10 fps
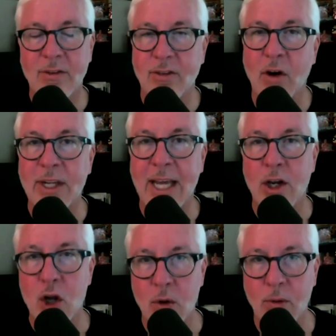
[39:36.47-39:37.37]
It's hard to get
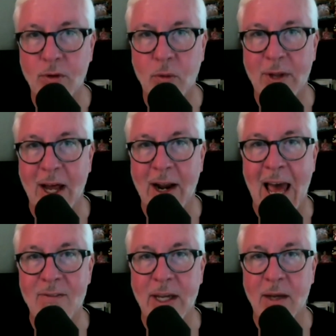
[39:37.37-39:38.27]
news without
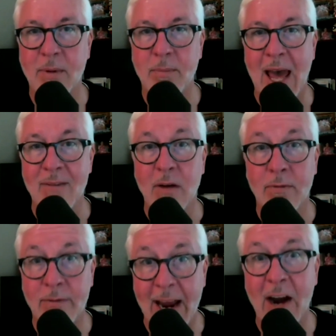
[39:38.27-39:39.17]
having a have a
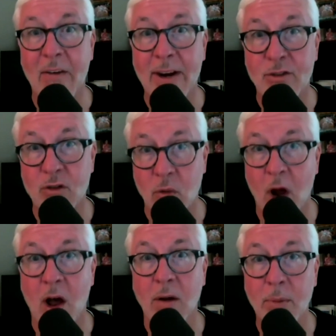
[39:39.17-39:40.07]
very
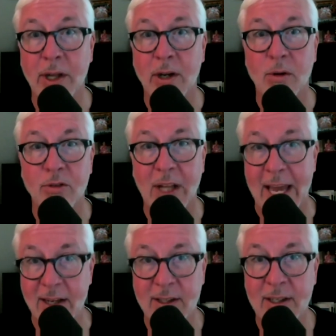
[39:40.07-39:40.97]
strong political
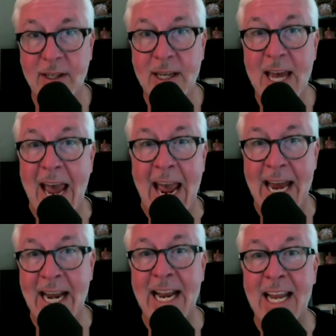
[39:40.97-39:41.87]
slant
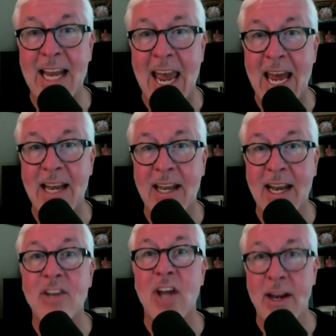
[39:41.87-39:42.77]
and and and an yeah, agenda.
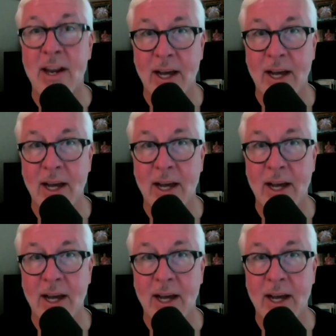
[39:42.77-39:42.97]
I wasn't trying